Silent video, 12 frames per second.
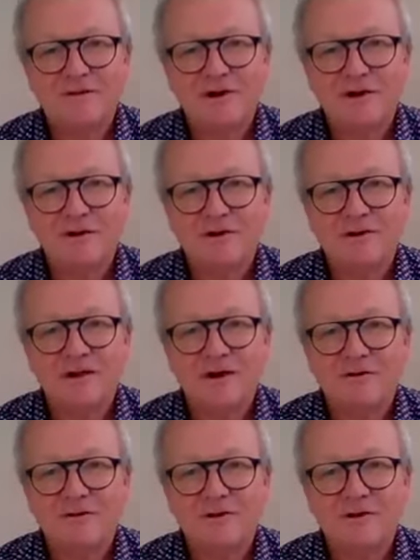during
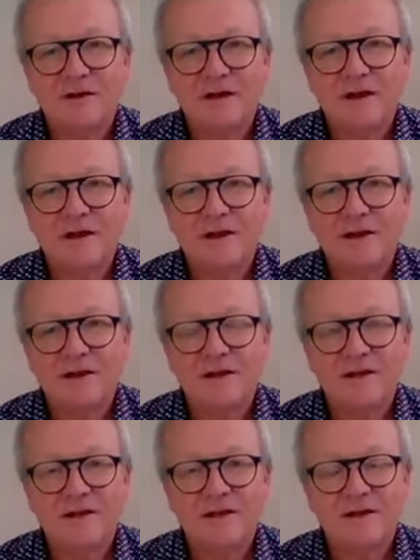lockdown,
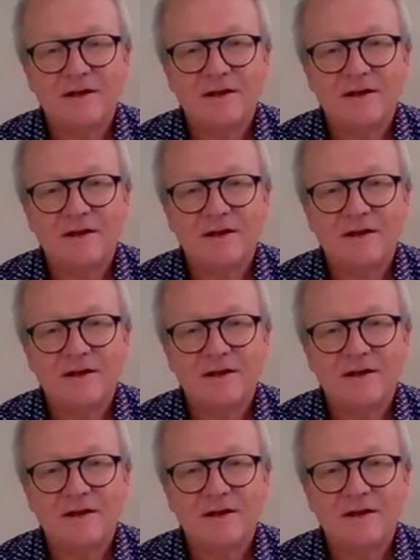and